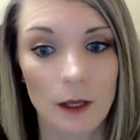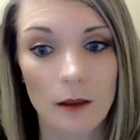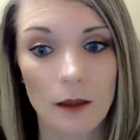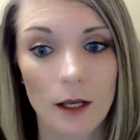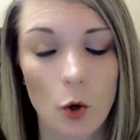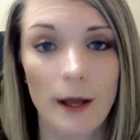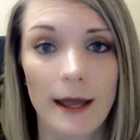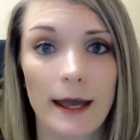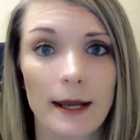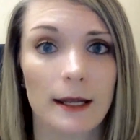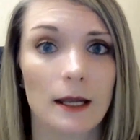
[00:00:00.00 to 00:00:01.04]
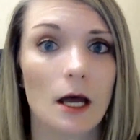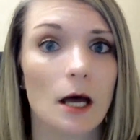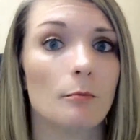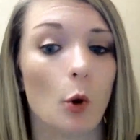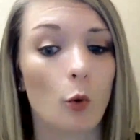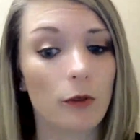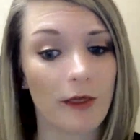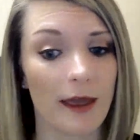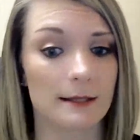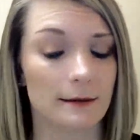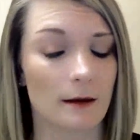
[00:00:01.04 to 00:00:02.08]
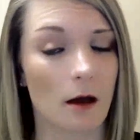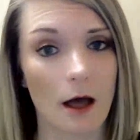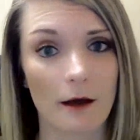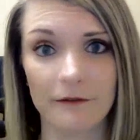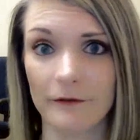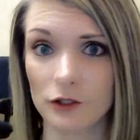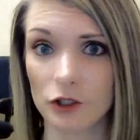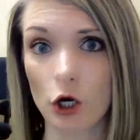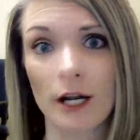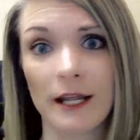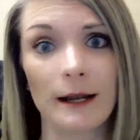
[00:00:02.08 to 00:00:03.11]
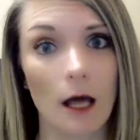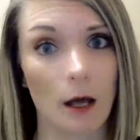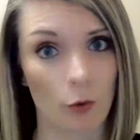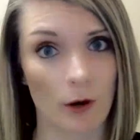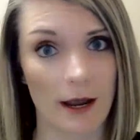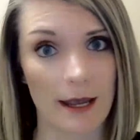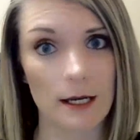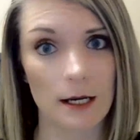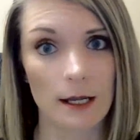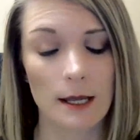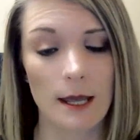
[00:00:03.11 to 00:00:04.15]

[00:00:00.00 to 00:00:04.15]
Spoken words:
and then go ahead and cut both ends off, turn it upright,